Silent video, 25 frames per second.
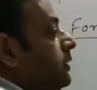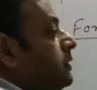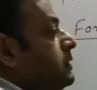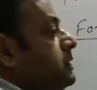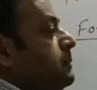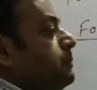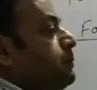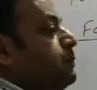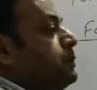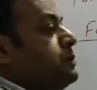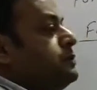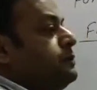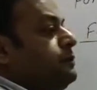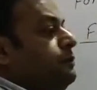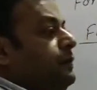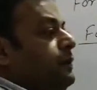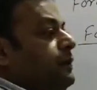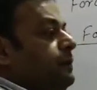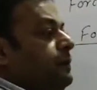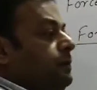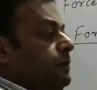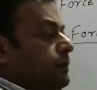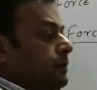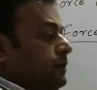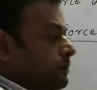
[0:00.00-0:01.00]
Suppose
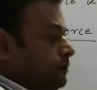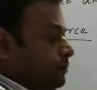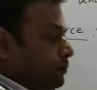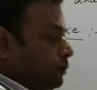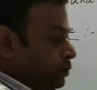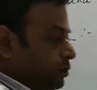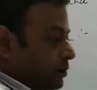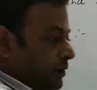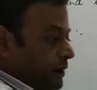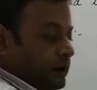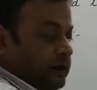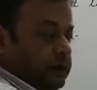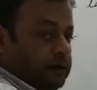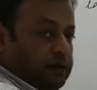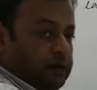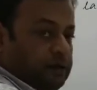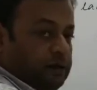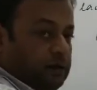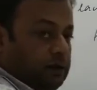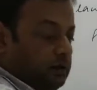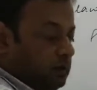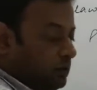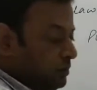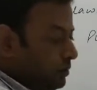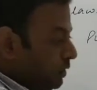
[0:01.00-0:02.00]
we push
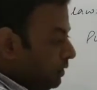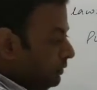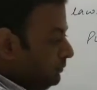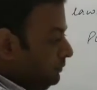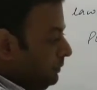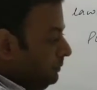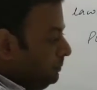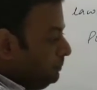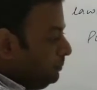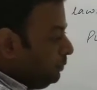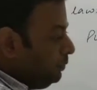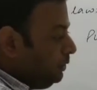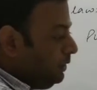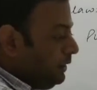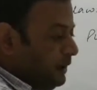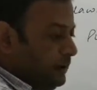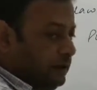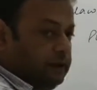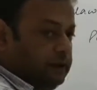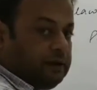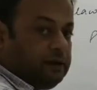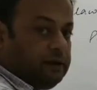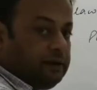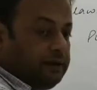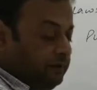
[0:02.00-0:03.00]
anything or we pull
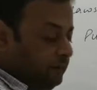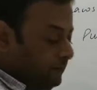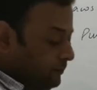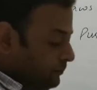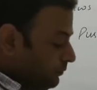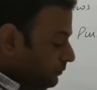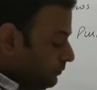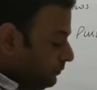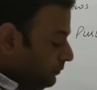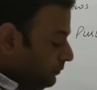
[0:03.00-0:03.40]
anything,